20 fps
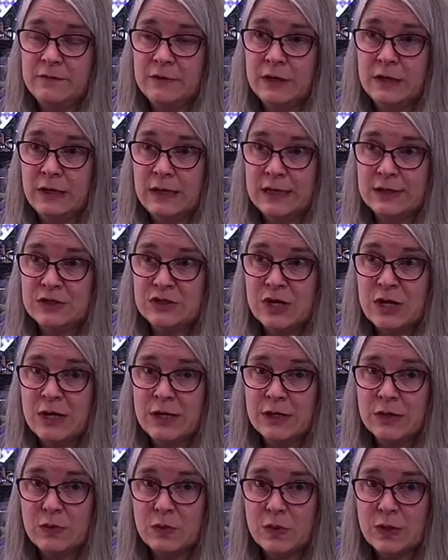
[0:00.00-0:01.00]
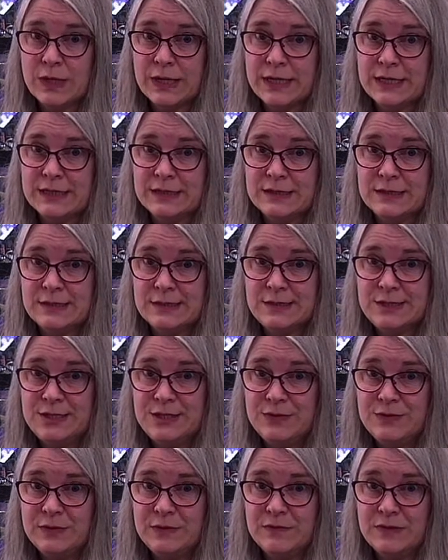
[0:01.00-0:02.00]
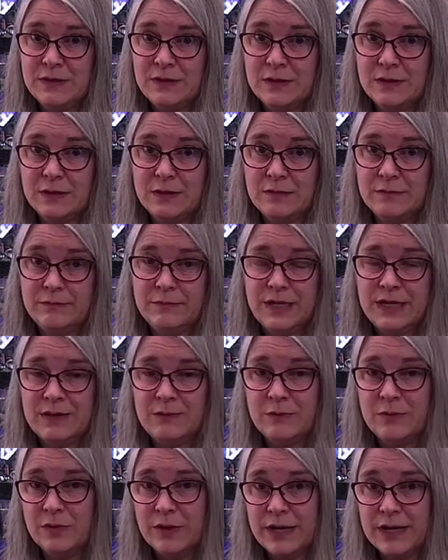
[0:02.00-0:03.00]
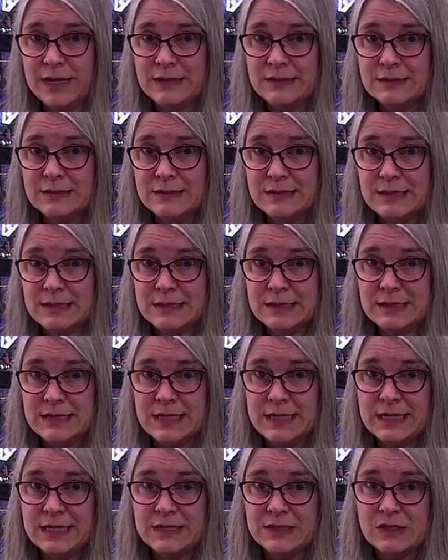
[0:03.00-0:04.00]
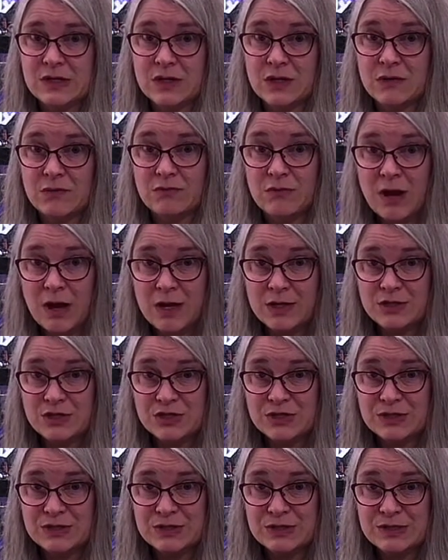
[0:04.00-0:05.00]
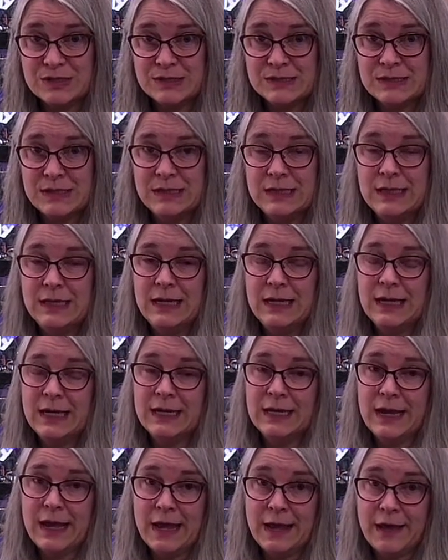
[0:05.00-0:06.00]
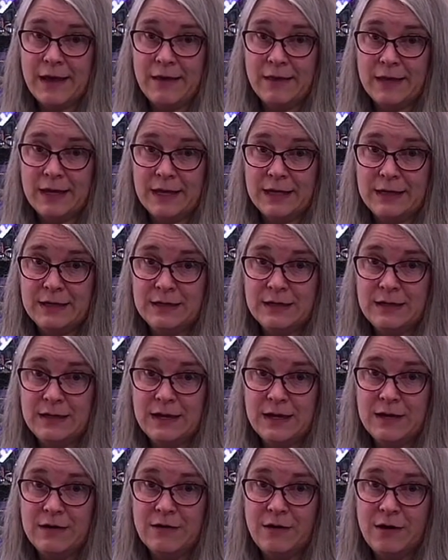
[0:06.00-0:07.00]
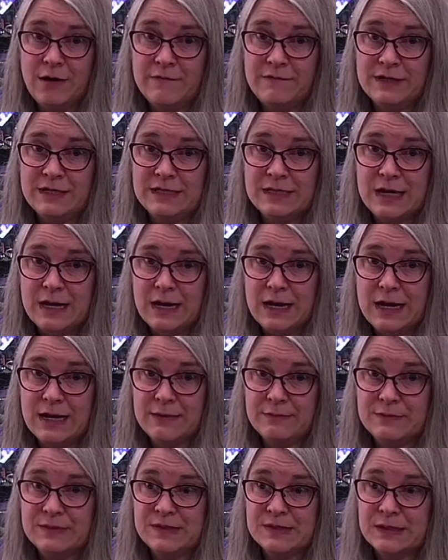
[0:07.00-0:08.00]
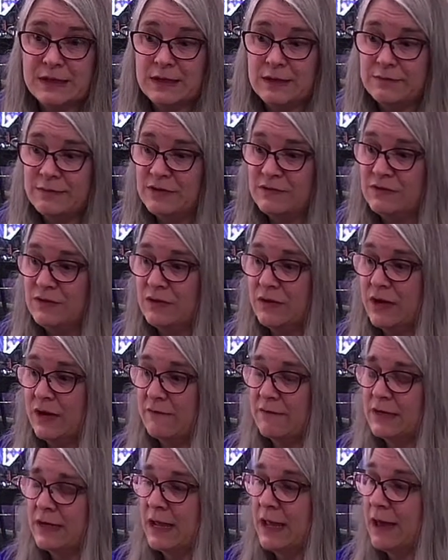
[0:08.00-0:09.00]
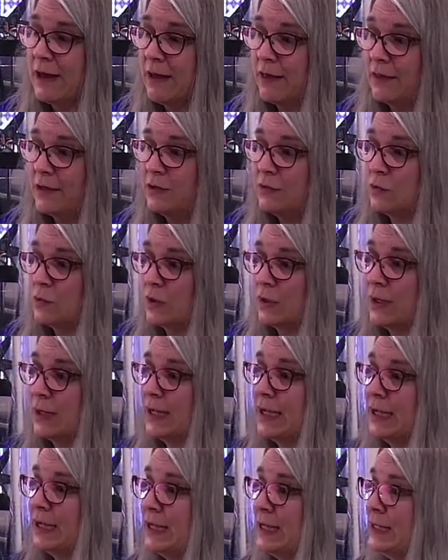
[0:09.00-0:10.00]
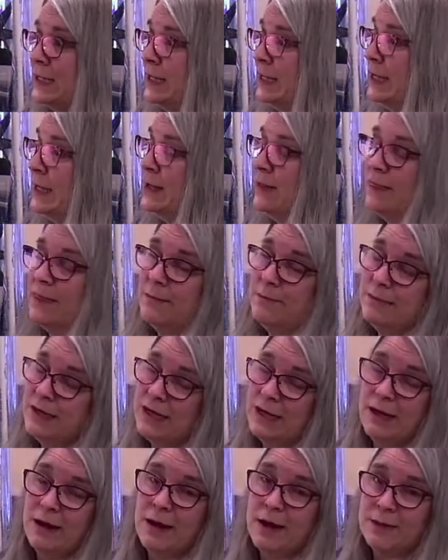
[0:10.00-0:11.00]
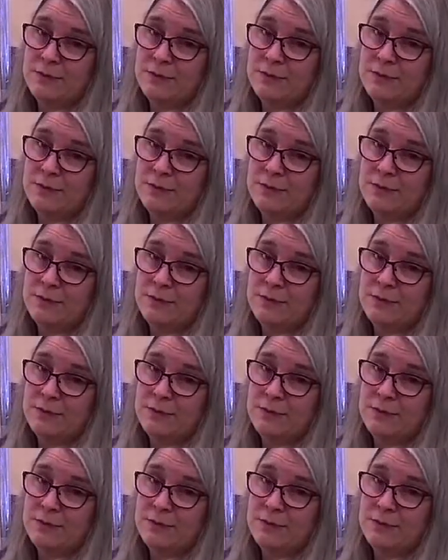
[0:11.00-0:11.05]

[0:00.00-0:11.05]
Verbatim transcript: for electronic organs, two of the main brands these days are Rogers and Allen. And oftentimes, um, if you have an Allen organ, the MIDI